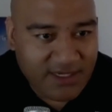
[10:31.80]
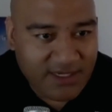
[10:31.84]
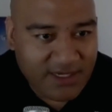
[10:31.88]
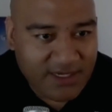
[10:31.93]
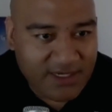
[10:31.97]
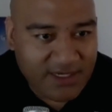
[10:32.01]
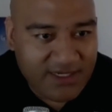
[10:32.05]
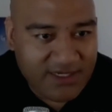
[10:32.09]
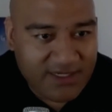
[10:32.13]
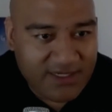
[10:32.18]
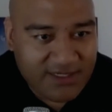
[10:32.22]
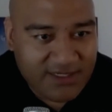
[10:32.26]

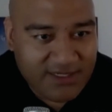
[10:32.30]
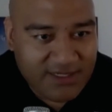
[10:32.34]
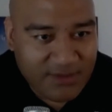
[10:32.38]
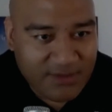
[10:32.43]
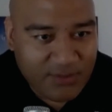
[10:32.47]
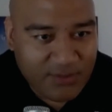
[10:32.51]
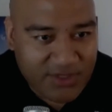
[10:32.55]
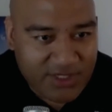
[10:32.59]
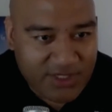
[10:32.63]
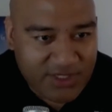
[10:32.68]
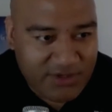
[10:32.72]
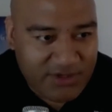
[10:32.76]
Right? Yeah.
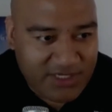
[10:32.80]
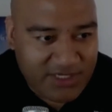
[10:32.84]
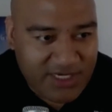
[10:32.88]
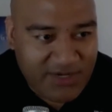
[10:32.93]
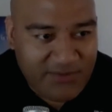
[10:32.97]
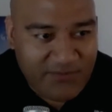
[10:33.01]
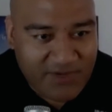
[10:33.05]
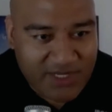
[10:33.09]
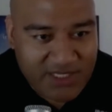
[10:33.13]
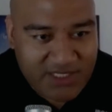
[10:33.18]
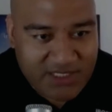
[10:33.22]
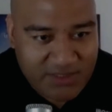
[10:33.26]
We don't
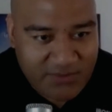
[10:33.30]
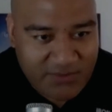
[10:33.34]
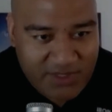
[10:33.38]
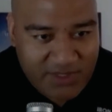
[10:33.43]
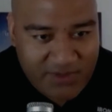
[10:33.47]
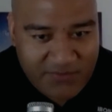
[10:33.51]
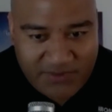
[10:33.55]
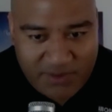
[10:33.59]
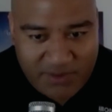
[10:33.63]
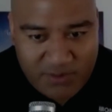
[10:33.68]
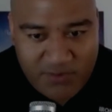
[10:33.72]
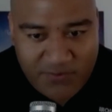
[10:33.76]
leave like you've
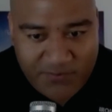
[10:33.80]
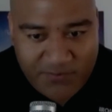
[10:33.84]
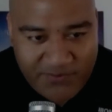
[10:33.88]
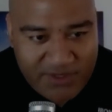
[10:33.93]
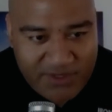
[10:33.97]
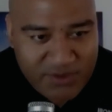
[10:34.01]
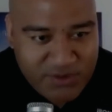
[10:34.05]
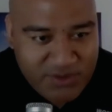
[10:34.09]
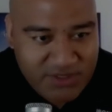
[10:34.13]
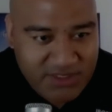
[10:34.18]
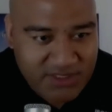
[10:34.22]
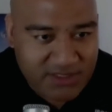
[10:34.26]
left
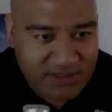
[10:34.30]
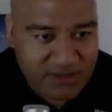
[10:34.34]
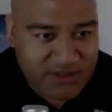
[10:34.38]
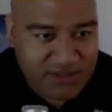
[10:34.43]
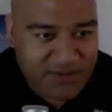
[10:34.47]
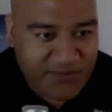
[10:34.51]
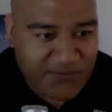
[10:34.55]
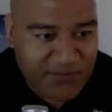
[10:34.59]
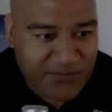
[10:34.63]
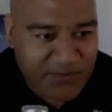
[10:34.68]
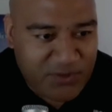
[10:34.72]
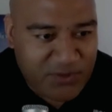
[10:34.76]
everything on
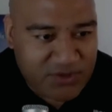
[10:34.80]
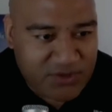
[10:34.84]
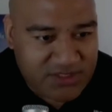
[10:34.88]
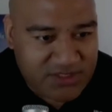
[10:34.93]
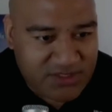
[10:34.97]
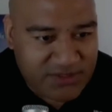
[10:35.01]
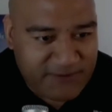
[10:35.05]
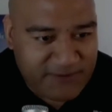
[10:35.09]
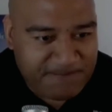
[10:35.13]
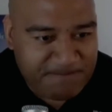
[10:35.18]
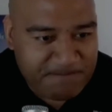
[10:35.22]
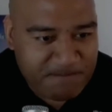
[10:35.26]
the field.
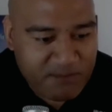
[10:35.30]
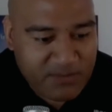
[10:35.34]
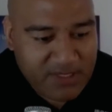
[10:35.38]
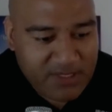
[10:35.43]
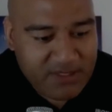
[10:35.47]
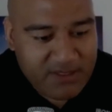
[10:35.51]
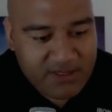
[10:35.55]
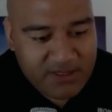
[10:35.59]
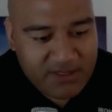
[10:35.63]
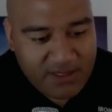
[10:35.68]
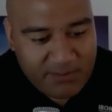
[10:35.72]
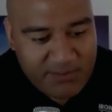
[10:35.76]
So,
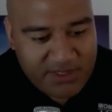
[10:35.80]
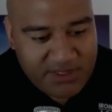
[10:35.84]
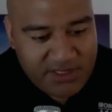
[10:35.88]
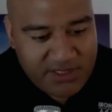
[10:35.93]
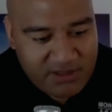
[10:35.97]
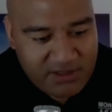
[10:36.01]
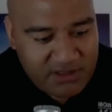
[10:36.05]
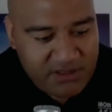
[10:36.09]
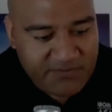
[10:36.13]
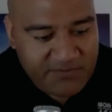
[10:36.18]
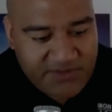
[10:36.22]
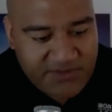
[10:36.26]
I mean, a
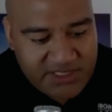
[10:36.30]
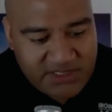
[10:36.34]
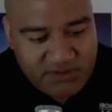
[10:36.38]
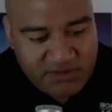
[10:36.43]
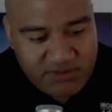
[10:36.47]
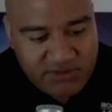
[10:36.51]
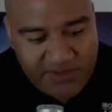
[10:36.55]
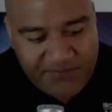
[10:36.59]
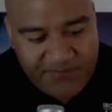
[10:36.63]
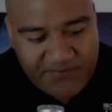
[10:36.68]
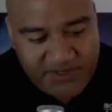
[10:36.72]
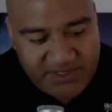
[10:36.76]
lot of these
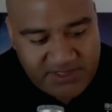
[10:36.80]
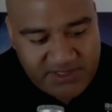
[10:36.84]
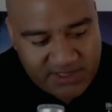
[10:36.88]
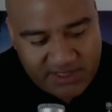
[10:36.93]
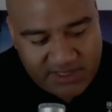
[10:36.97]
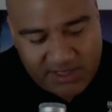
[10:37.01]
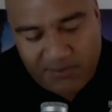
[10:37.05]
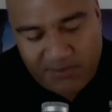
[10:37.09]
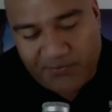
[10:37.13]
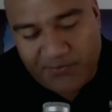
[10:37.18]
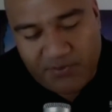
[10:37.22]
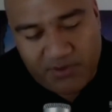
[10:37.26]
new athletes that
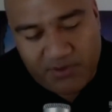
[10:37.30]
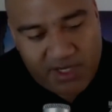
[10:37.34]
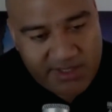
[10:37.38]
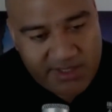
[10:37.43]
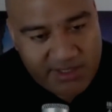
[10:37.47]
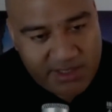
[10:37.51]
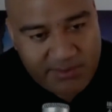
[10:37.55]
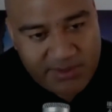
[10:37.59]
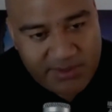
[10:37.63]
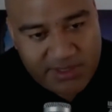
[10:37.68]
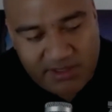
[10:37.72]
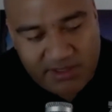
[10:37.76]
have come through
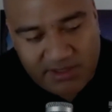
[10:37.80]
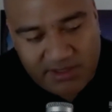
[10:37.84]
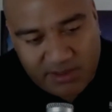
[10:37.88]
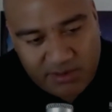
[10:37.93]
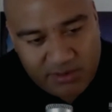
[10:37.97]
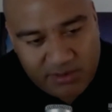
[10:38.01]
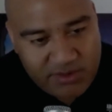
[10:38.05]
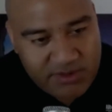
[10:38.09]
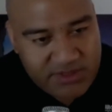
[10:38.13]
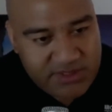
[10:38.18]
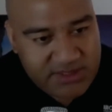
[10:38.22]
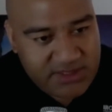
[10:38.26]
IAA now in our
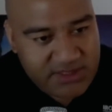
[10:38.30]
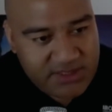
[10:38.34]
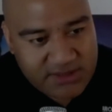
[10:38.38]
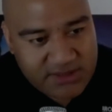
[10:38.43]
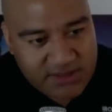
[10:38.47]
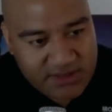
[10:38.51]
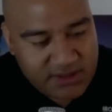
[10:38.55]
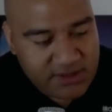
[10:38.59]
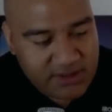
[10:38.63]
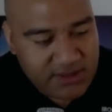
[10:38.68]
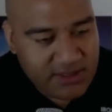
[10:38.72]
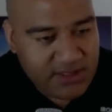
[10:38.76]
new
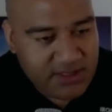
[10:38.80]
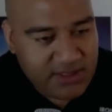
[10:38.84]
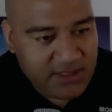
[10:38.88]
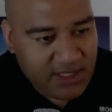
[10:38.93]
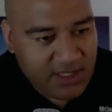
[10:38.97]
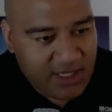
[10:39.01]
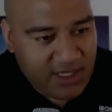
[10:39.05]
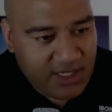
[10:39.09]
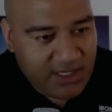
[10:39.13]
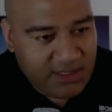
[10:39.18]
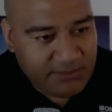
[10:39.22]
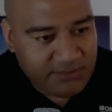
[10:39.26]
season,
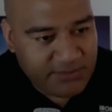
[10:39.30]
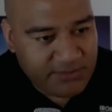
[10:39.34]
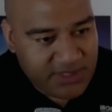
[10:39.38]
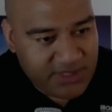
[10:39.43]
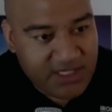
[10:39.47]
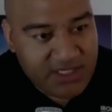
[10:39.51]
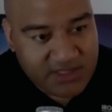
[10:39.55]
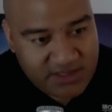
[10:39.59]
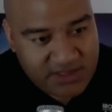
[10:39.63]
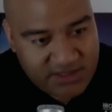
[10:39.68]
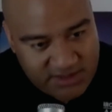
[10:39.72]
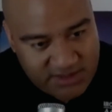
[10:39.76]

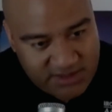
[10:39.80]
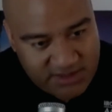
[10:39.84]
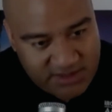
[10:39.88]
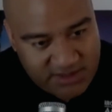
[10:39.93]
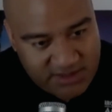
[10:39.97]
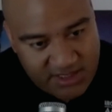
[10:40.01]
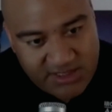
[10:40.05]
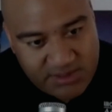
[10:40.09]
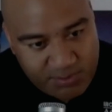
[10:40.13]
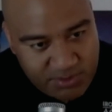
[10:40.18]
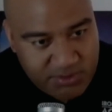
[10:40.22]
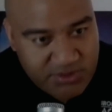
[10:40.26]
they're
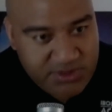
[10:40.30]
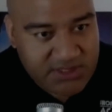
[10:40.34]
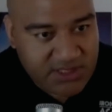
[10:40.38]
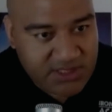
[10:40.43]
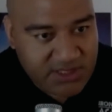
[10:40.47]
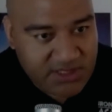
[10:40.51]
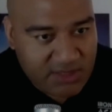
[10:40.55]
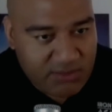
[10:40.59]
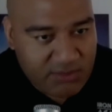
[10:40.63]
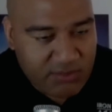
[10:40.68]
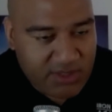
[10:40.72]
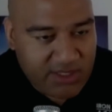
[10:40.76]

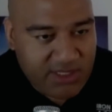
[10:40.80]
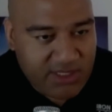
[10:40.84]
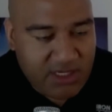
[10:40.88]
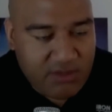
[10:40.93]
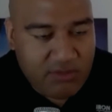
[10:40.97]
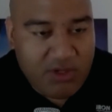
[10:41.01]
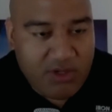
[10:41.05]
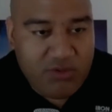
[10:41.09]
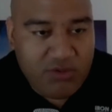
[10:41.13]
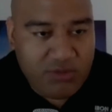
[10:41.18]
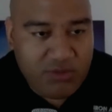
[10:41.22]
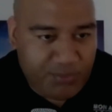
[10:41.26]
experiencing that right now.
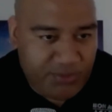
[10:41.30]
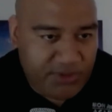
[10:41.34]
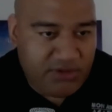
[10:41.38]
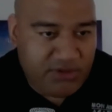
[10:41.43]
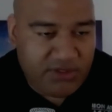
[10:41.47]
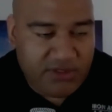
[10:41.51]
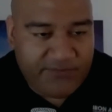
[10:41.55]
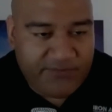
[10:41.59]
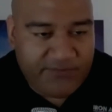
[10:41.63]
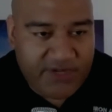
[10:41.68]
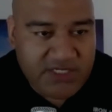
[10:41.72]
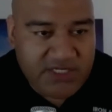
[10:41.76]
What would be
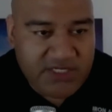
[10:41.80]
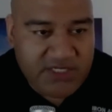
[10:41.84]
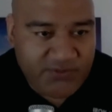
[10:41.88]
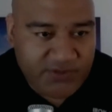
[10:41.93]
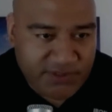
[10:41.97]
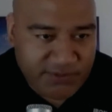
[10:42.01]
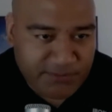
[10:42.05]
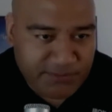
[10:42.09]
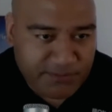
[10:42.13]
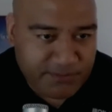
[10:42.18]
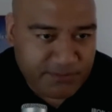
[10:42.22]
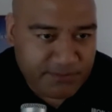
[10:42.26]
your advice for
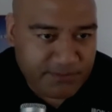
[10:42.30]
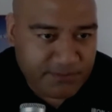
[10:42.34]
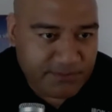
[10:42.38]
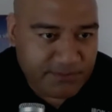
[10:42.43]
them?